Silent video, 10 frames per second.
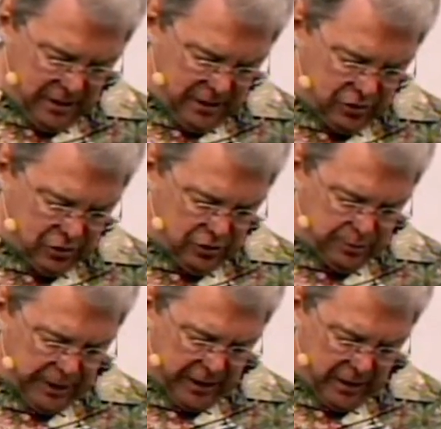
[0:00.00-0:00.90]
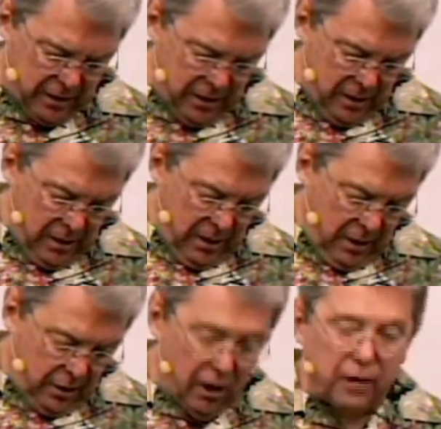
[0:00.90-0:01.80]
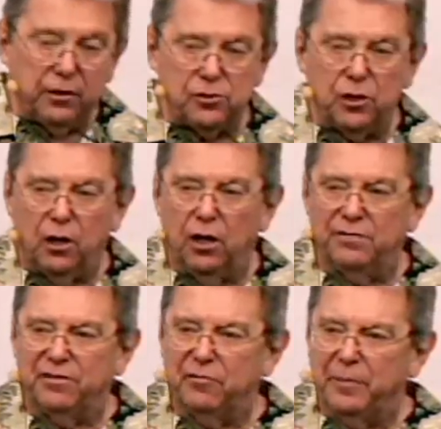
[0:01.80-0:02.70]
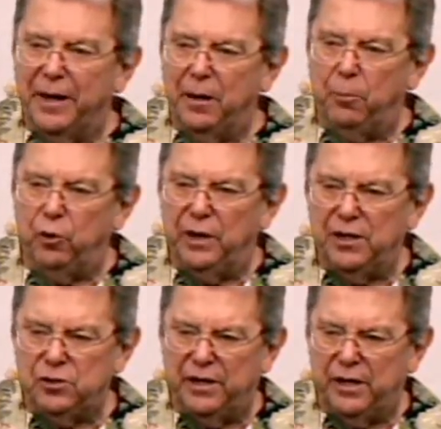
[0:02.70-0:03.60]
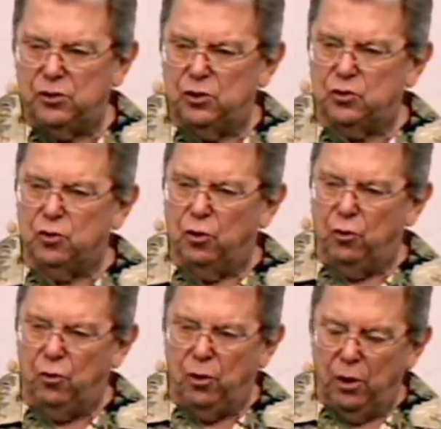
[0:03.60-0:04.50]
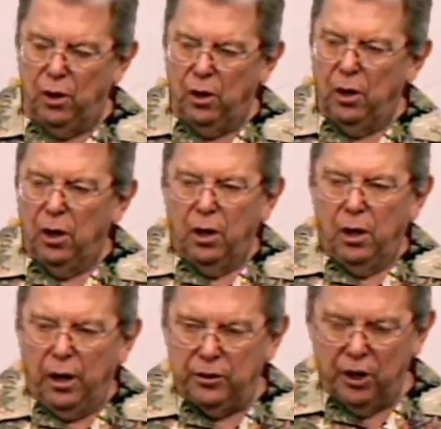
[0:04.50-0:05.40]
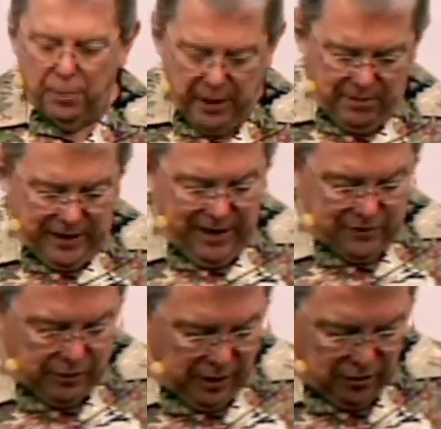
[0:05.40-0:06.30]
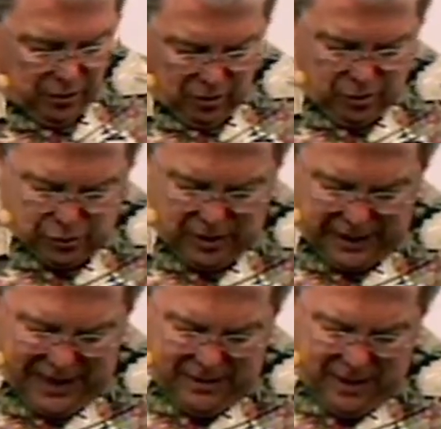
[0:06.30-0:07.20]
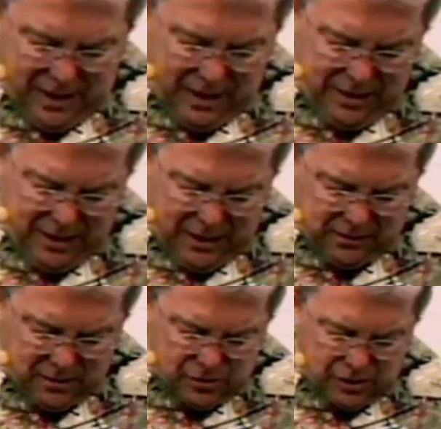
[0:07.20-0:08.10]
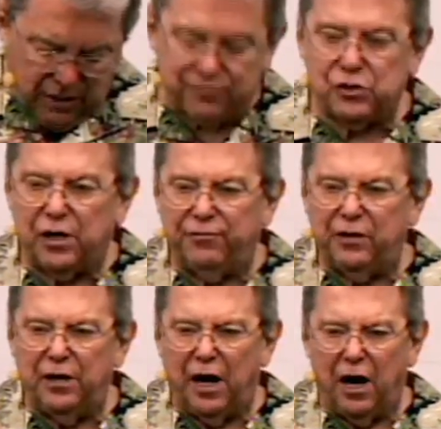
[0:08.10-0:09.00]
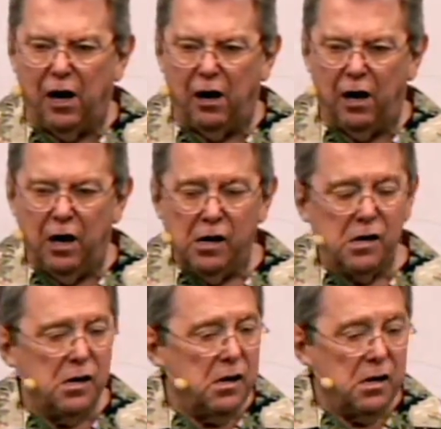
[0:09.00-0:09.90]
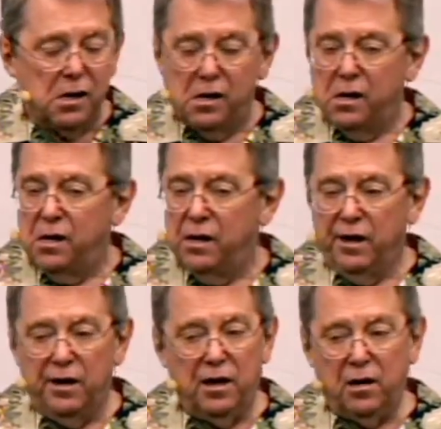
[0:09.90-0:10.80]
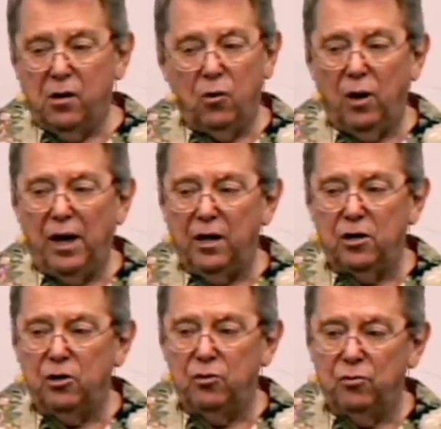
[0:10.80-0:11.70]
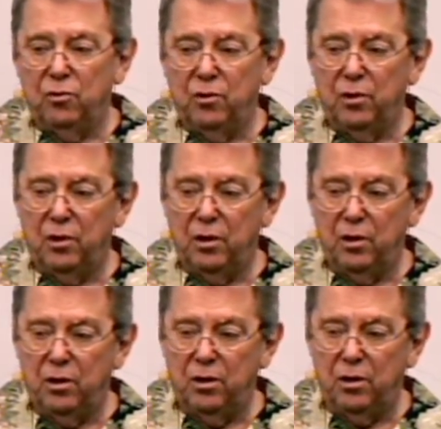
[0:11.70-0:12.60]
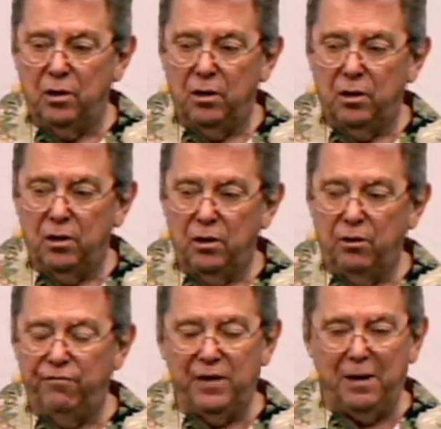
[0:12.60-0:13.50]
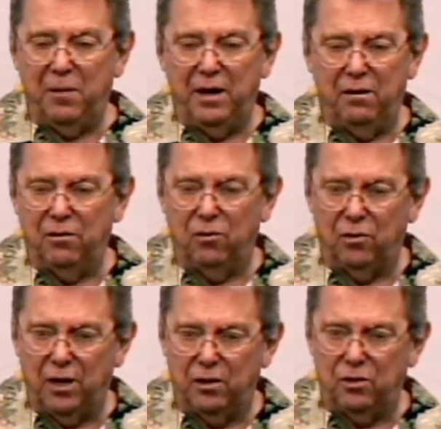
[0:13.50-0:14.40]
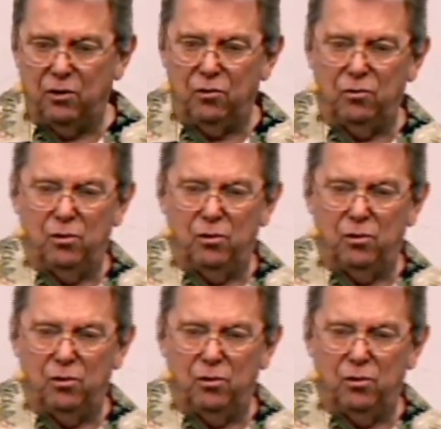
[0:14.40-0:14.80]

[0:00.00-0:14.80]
Easter's pagan, God does not love everybody, predestination is true, and tell people they have to take their cross and die daily, death to self, self-denial, they're not going to like you. Your family ain't going to like you.